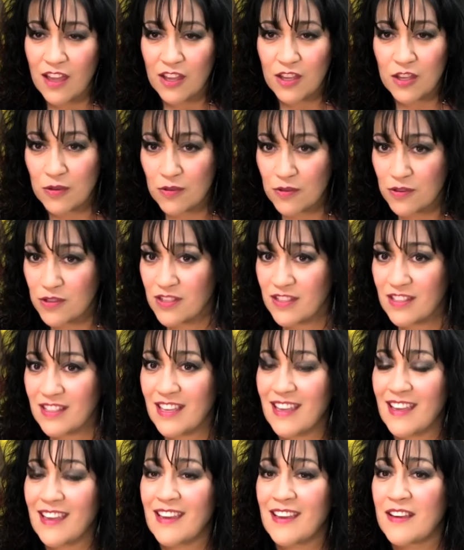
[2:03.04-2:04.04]

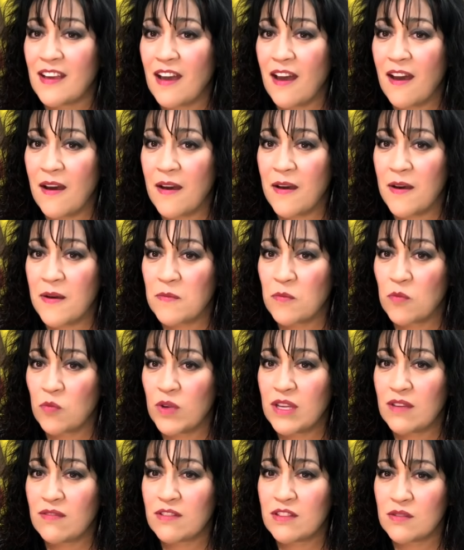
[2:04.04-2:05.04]
usually
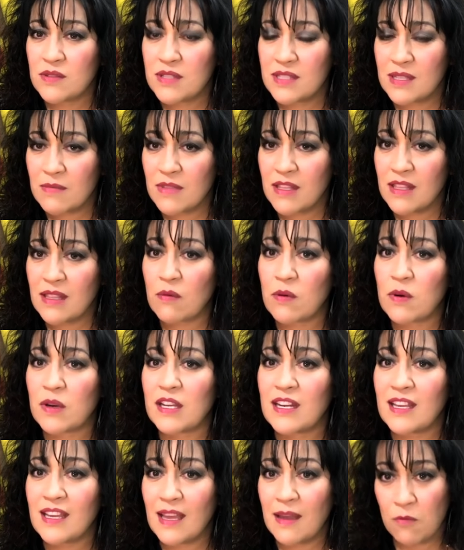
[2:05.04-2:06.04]
we do something that we're
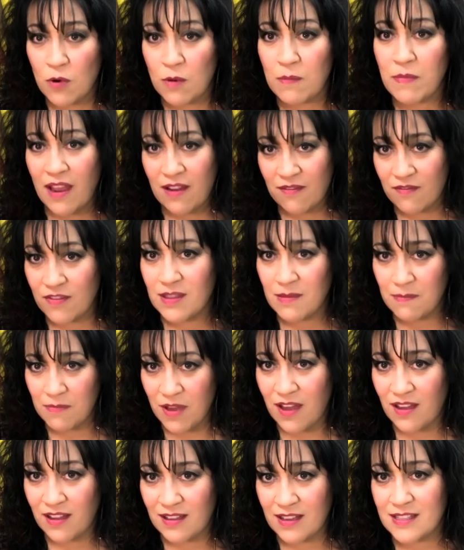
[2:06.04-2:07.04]
going to get more bang for the
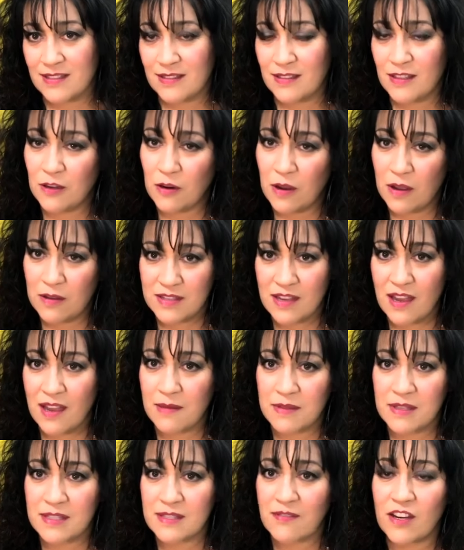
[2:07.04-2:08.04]
buck, because you know how time
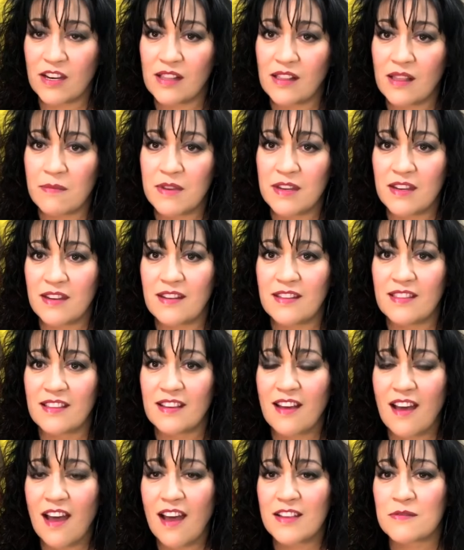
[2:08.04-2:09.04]
is very limited in the
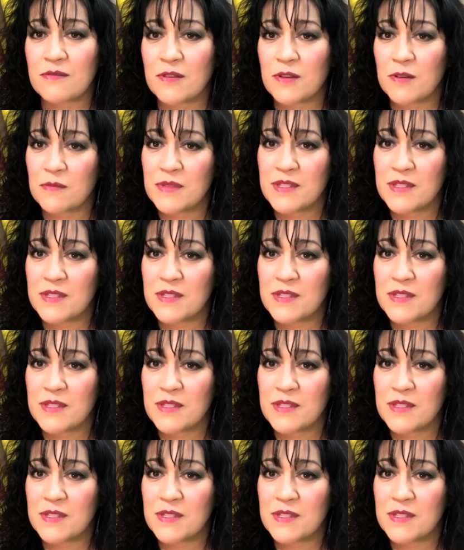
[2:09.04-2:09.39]
classroom.